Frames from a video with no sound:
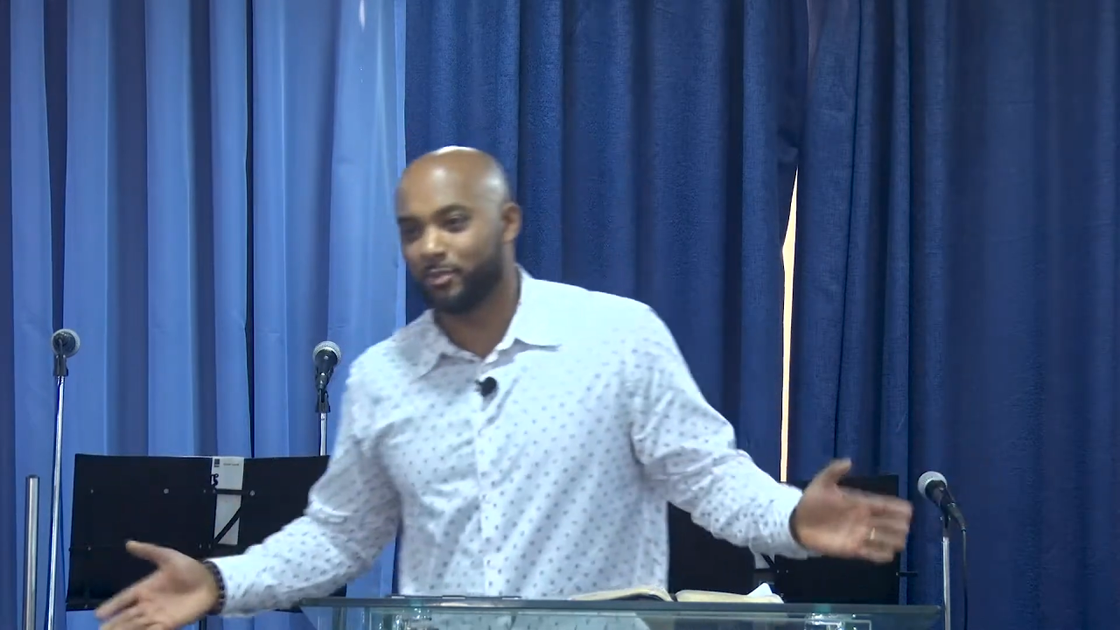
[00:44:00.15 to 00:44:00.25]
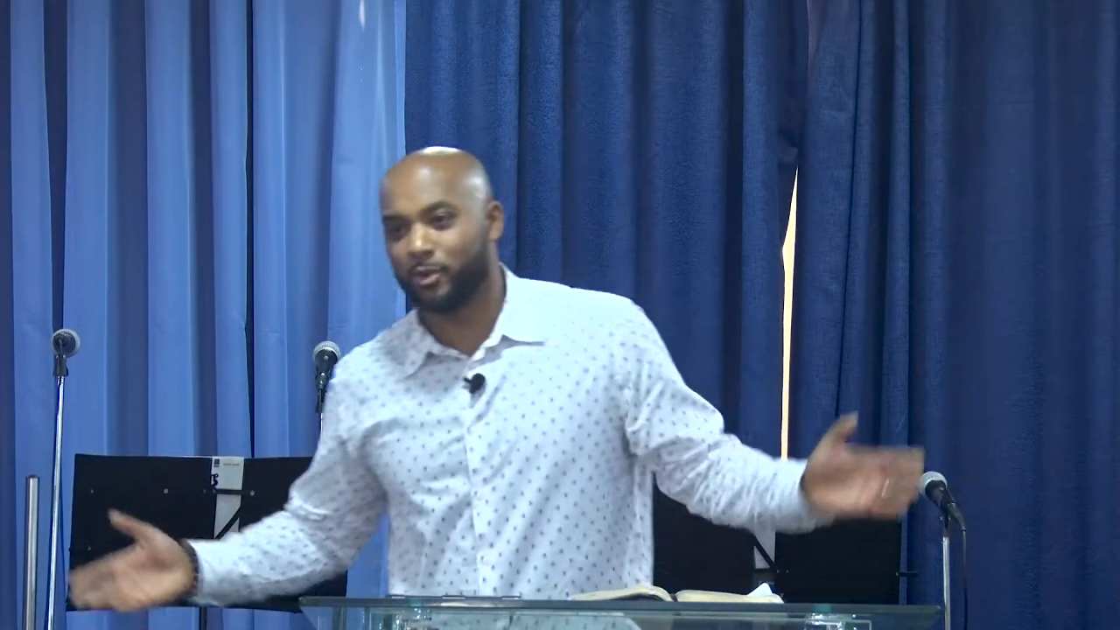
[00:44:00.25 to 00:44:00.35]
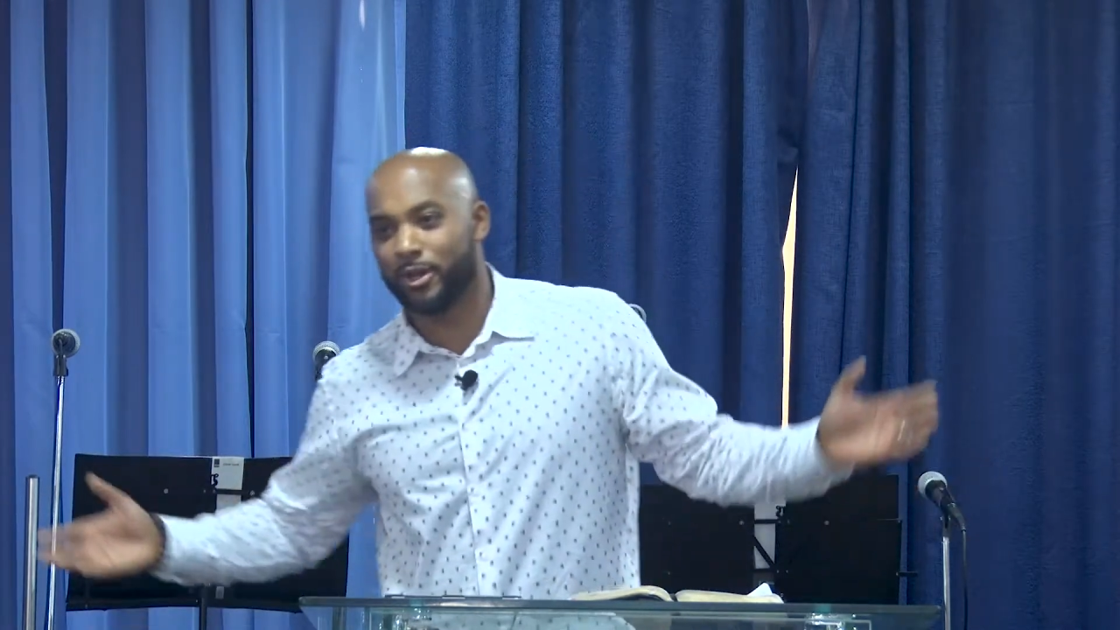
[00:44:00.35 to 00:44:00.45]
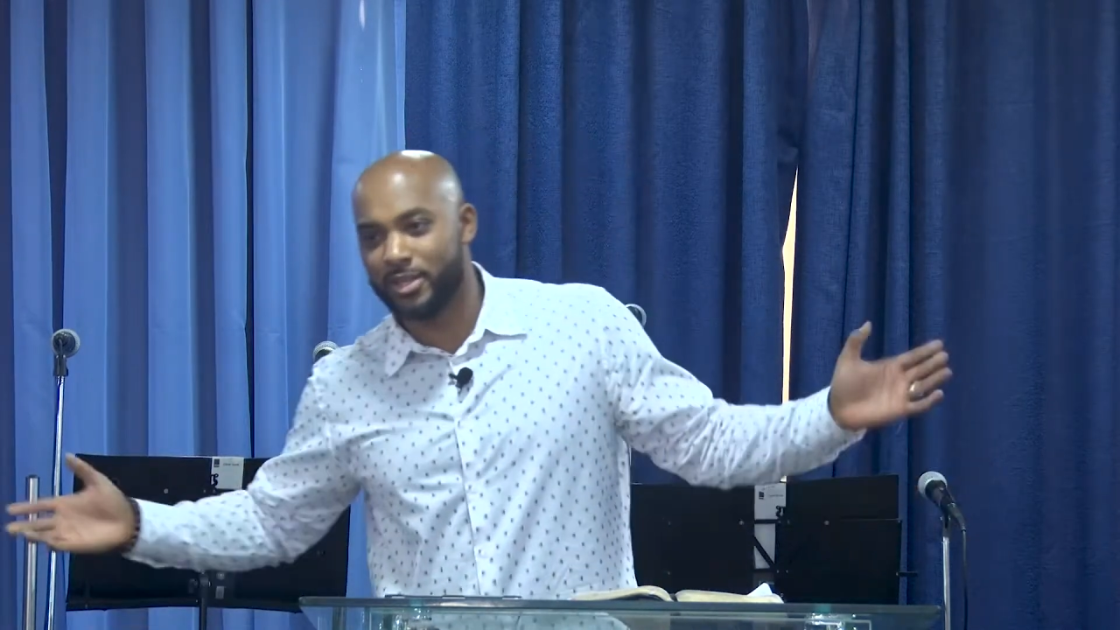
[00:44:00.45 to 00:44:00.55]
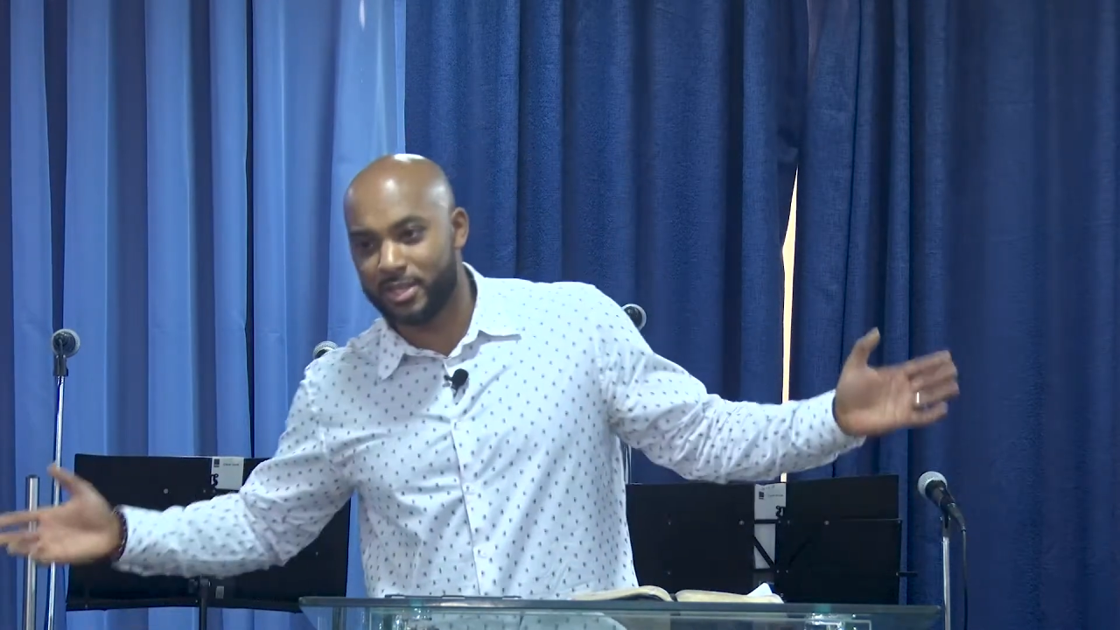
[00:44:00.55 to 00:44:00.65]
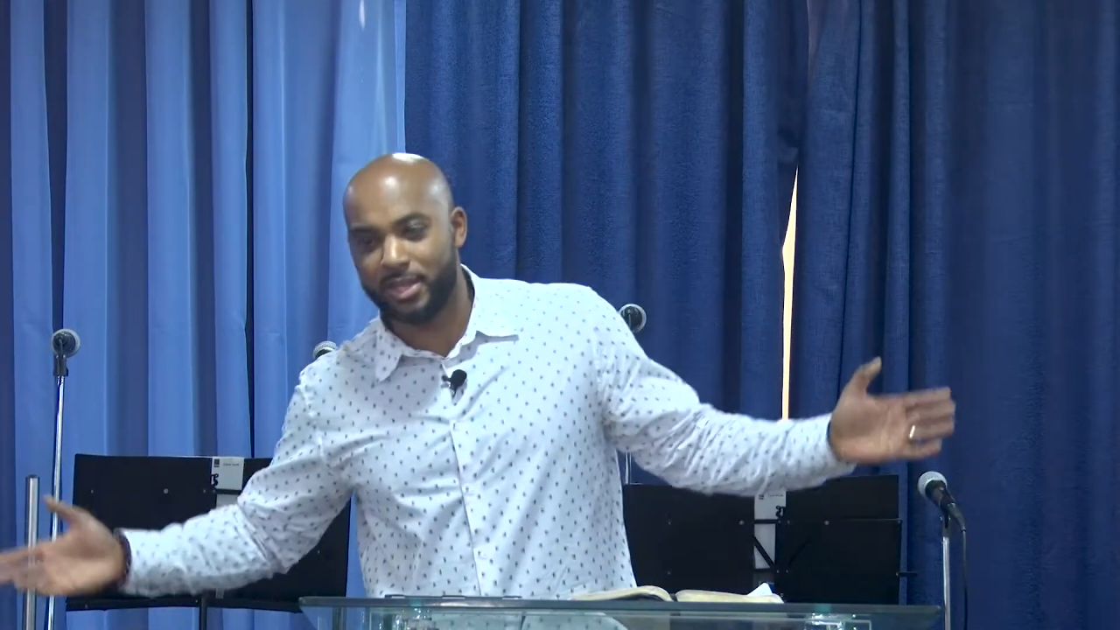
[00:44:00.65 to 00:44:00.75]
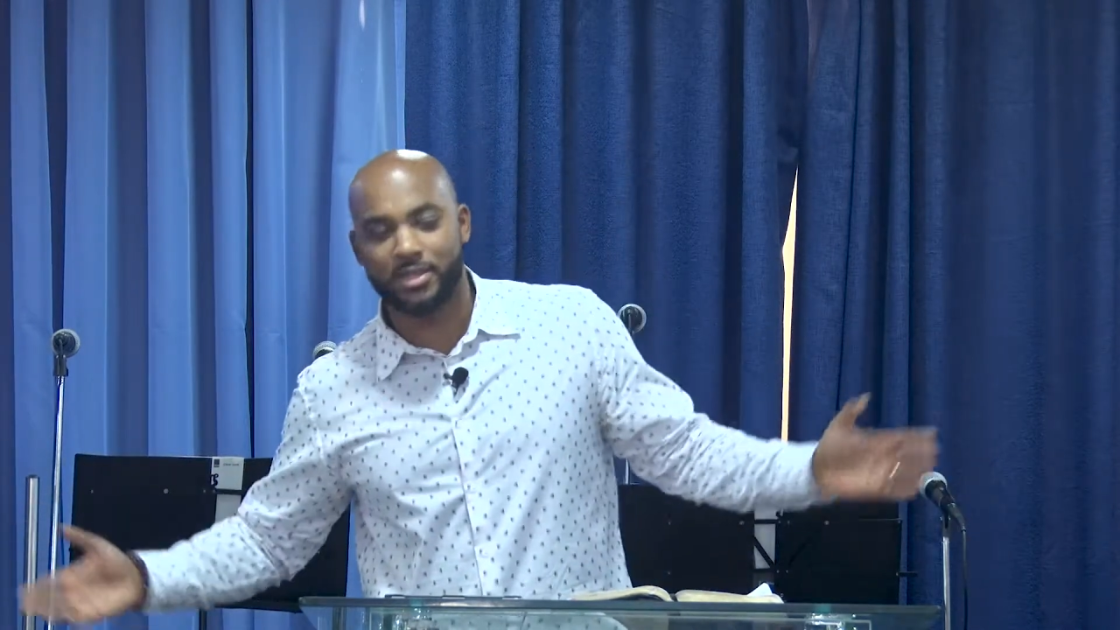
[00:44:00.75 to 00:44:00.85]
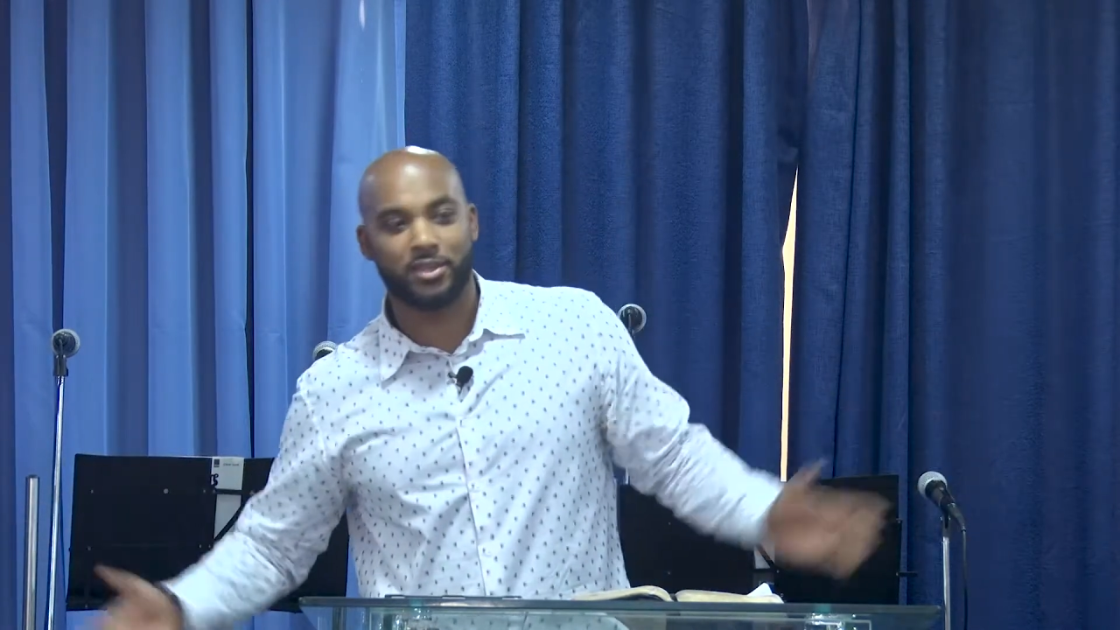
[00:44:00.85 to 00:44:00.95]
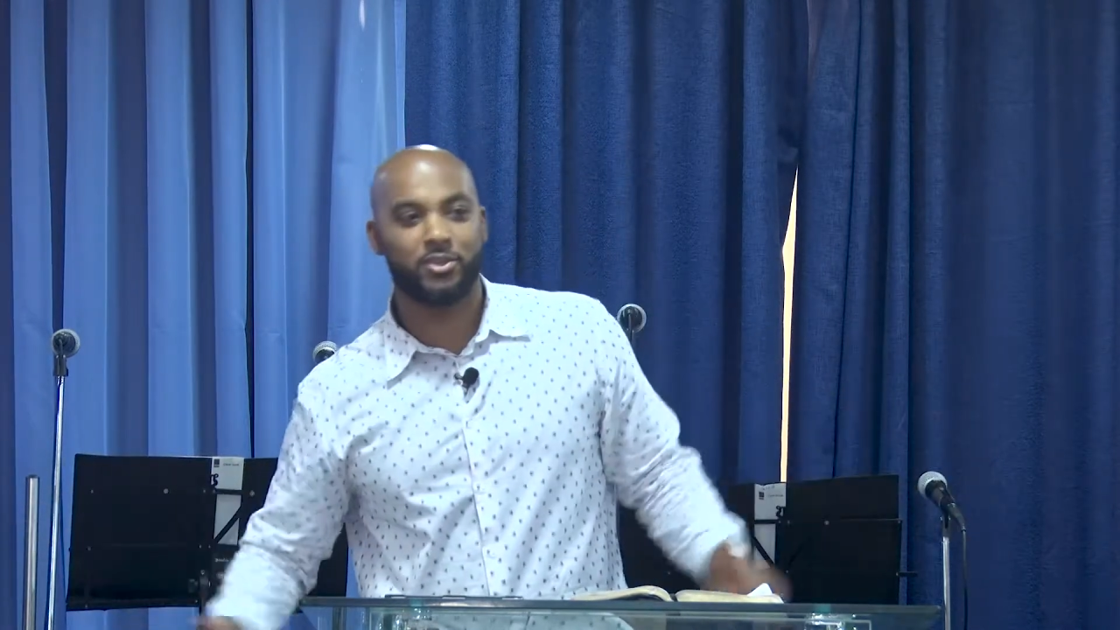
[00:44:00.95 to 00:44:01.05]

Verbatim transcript: morning, it's easy.